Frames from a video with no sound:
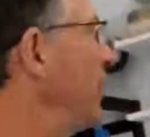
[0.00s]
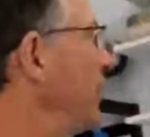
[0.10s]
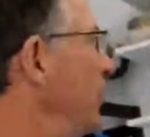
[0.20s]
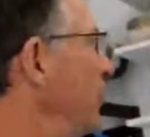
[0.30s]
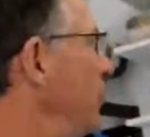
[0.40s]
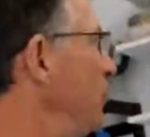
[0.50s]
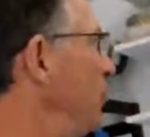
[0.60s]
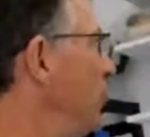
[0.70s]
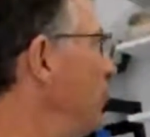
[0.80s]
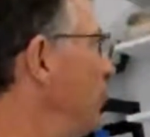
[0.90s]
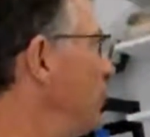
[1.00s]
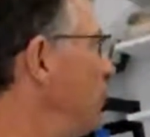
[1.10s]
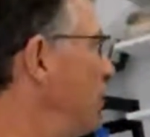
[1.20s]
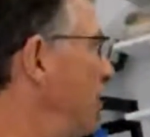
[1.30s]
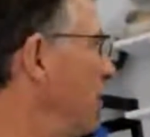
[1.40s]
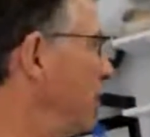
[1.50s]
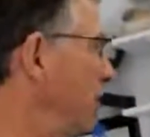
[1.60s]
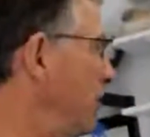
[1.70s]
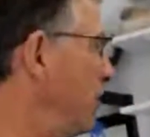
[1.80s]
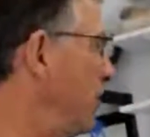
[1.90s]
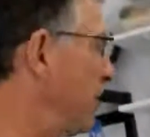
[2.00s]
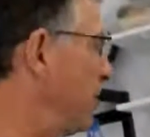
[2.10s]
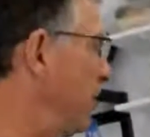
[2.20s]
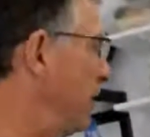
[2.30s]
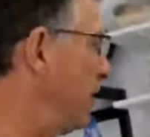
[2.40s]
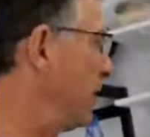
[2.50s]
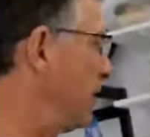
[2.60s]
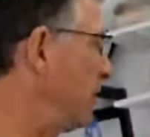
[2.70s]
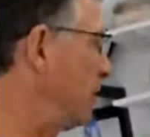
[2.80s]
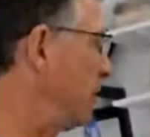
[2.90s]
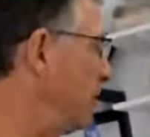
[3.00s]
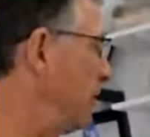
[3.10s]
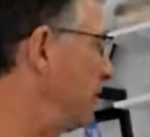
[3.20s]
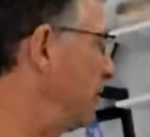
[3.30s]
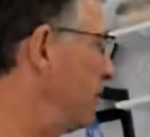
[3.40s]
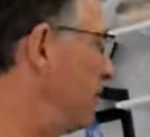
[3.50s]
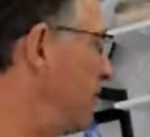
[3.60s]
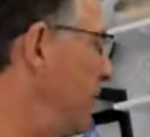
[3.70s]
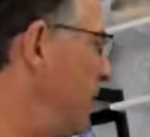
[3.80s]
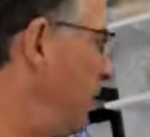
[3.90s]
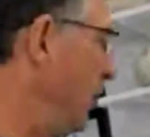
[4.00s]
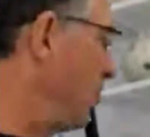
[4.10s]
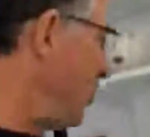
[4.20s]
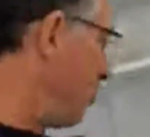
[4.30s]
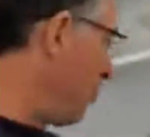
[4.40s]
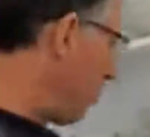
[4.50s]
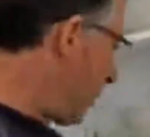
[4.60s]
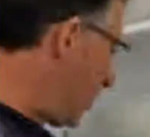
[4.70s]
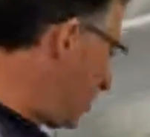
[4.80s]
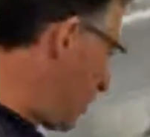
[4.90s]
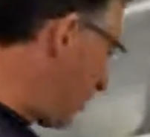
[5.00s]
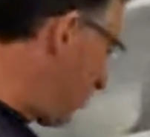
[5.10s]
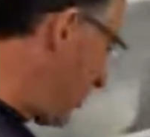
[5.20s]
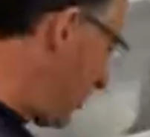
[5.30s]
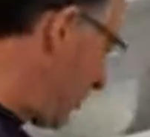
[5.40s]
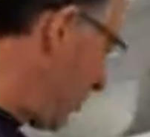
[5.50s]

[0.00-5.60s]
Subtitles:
I don't get too serious with the decorating. These ones are already decorated.